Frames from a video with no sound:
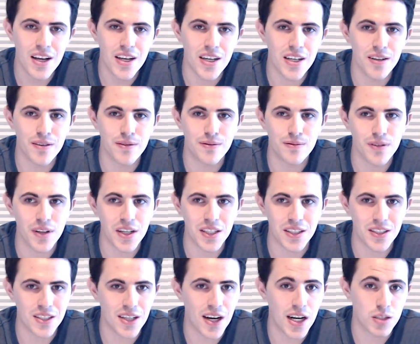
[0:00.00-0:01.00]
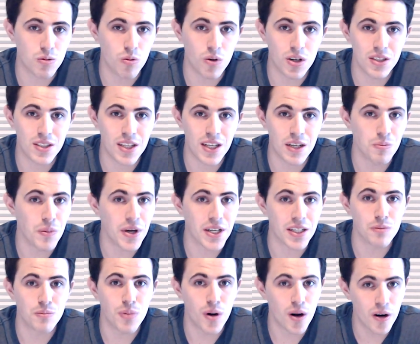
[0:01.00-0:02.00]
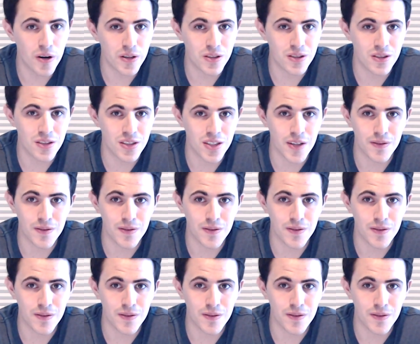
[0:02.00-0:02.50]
If, the Giants want to take Micah Parsons,